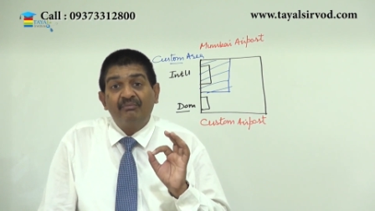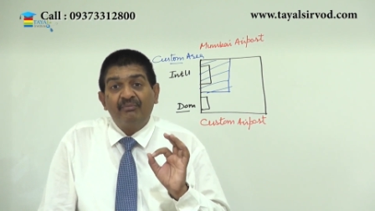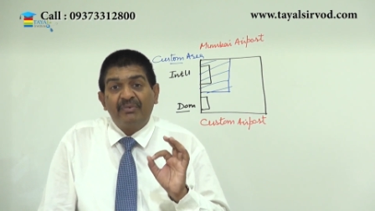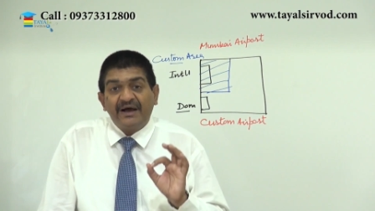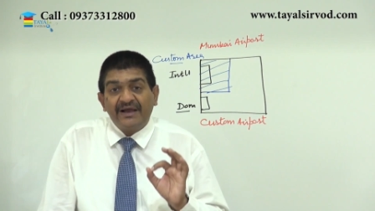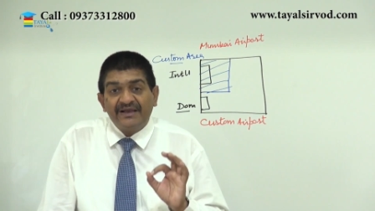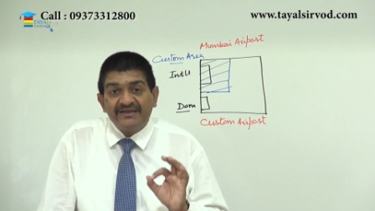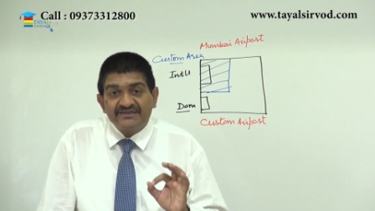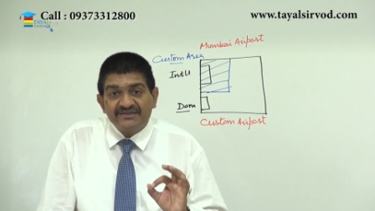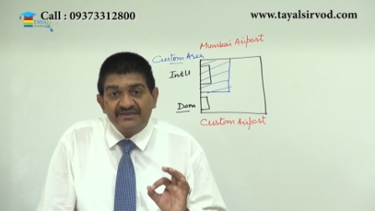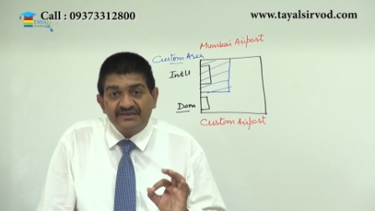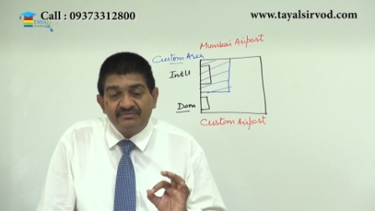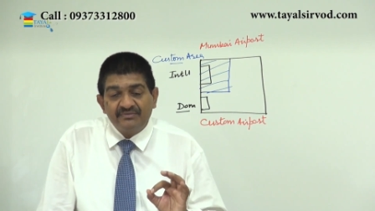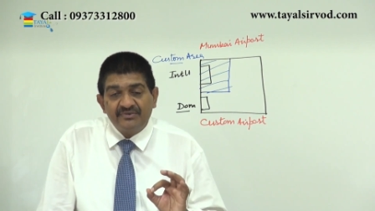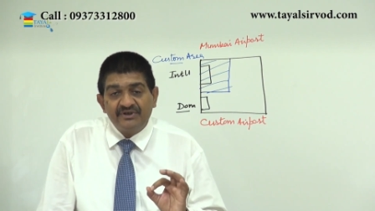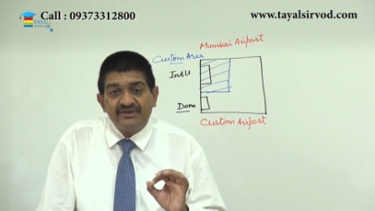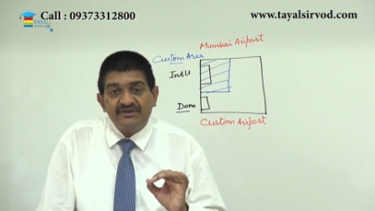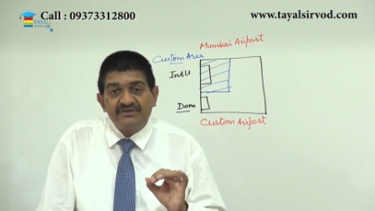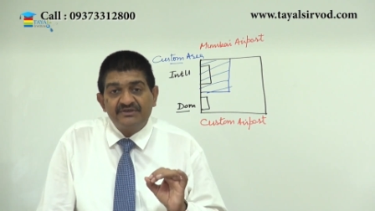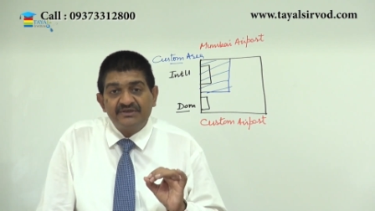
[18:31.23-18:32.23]
by
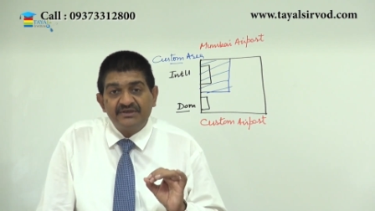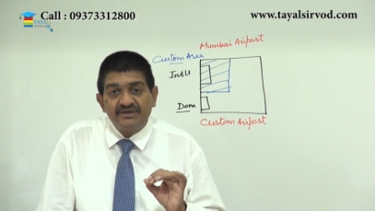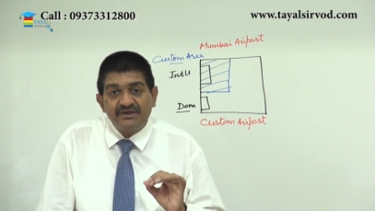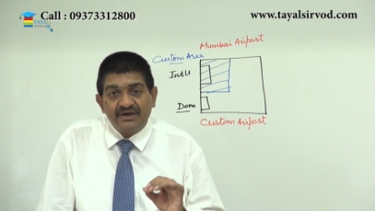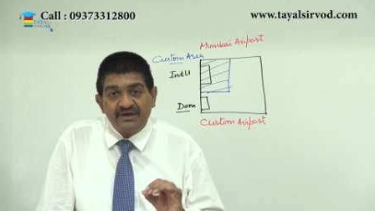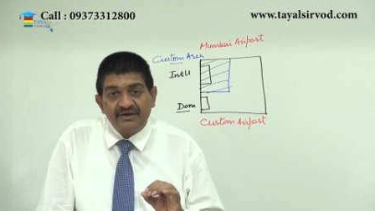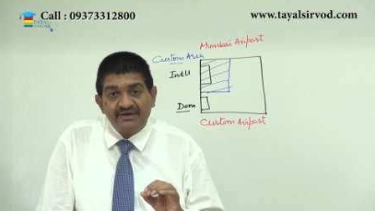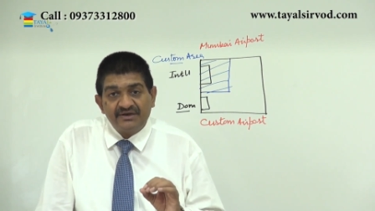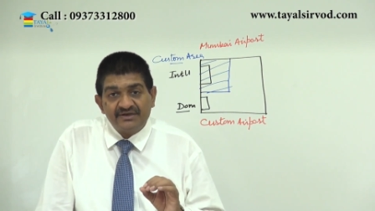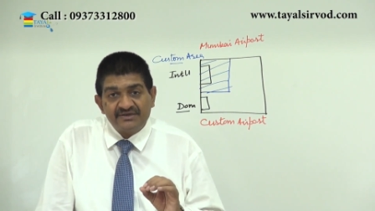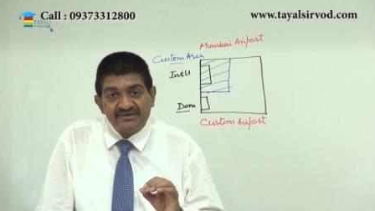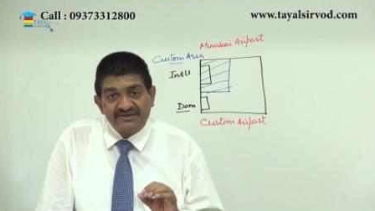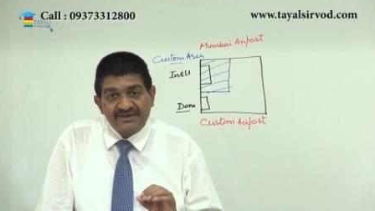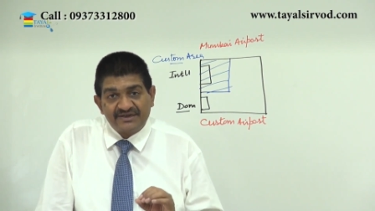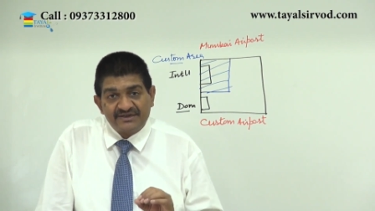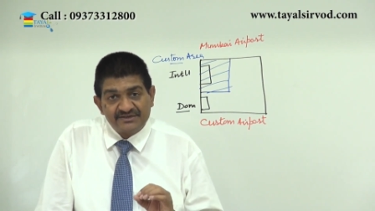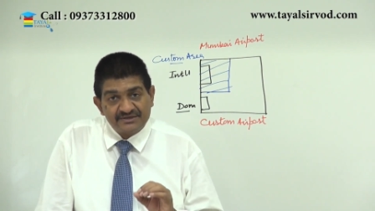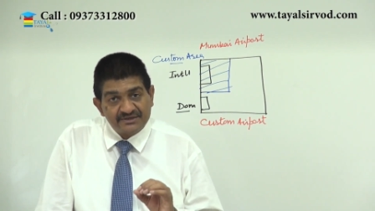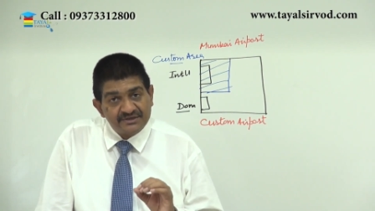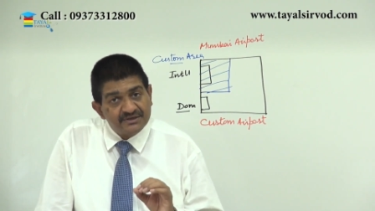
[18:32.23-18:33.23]
cbc under
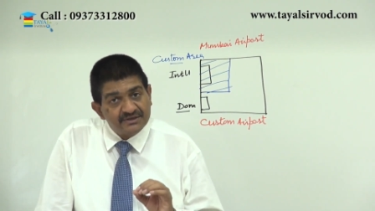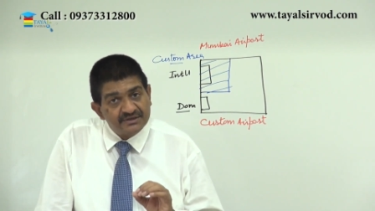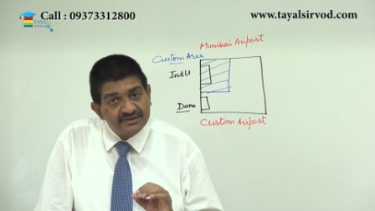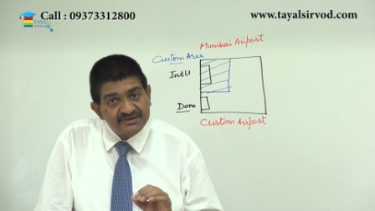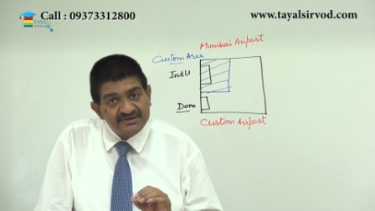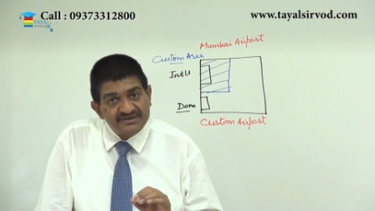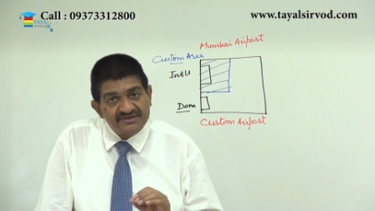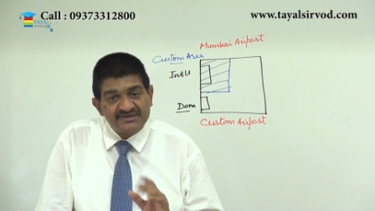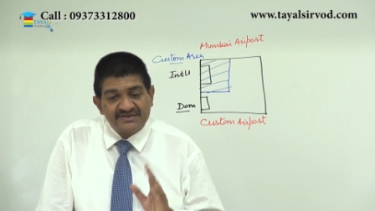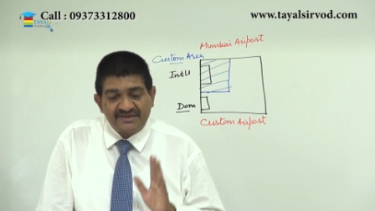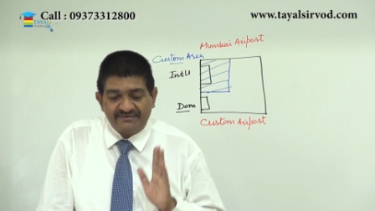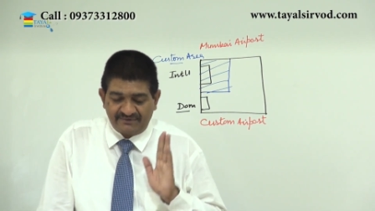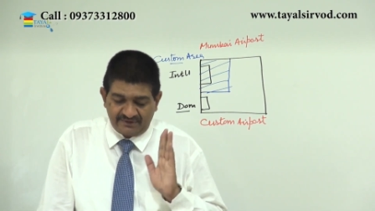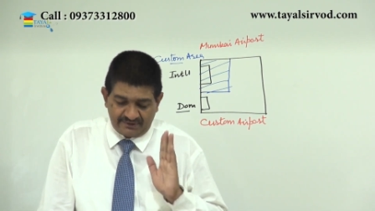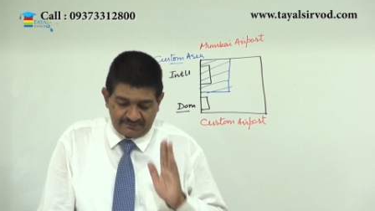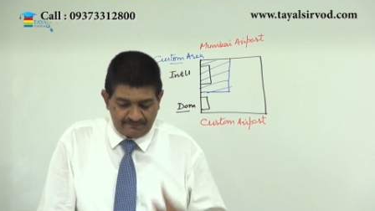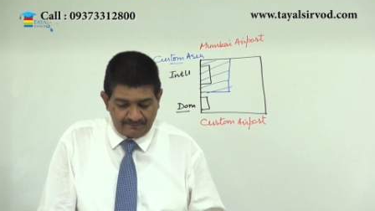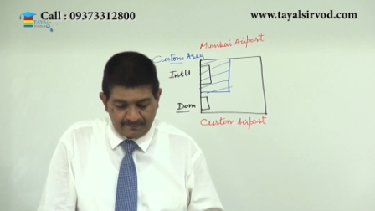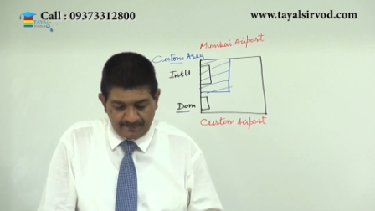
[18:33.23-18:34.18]
section 7.